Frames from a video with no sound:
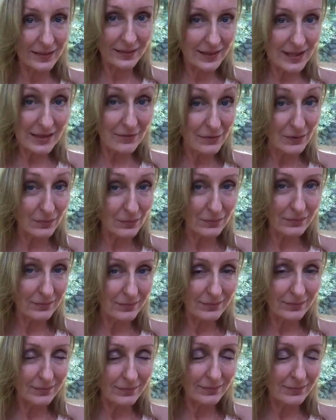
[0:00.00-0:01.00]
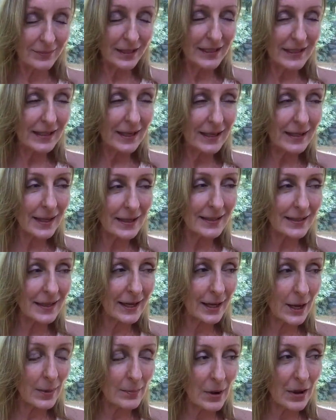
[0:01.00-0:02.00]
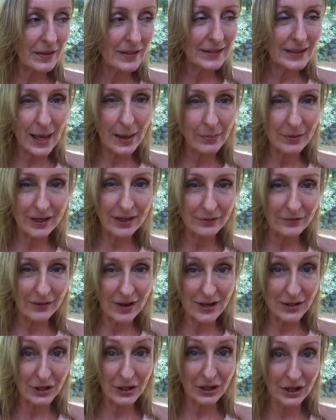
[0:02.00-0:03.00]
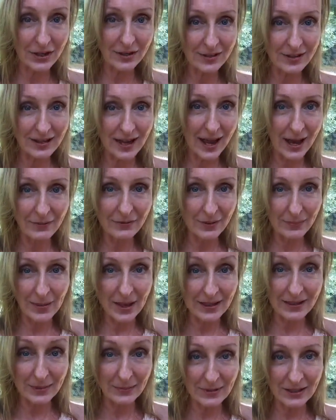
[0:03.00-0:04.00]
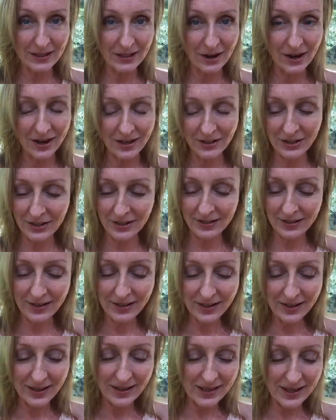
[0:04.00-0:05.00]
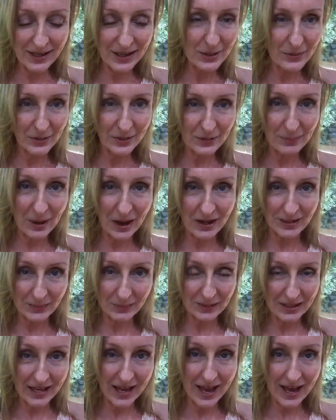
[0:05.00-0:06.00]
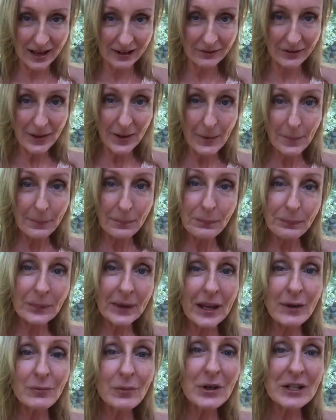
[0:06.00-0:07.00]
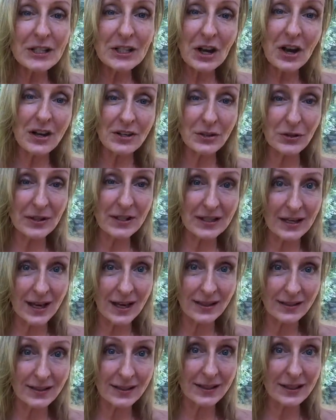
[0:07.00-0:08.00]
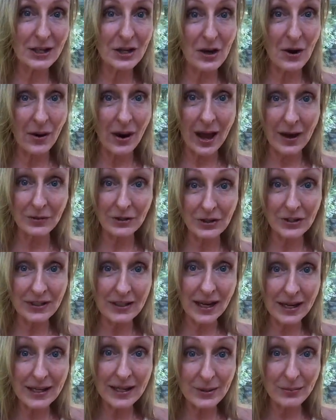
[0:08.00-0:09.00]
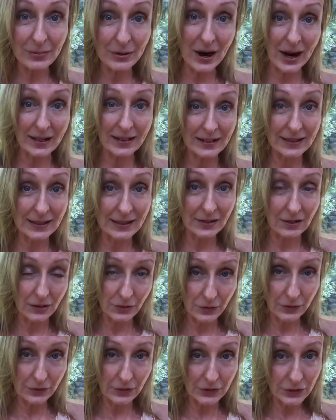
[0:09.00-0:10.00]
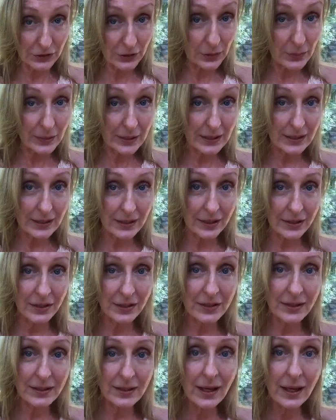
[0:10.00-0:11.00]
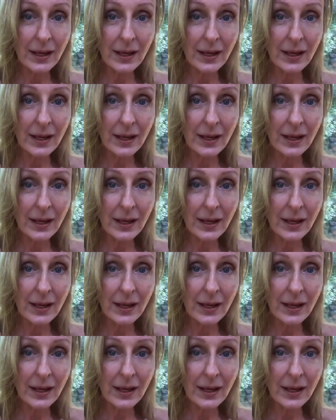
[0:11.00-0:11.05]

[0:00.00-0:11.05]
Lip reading: it's like I'm on this epic adventure to have the best massage that anyone could possibly have. And what Tantra does, after studying and practicing Tantra for so many years,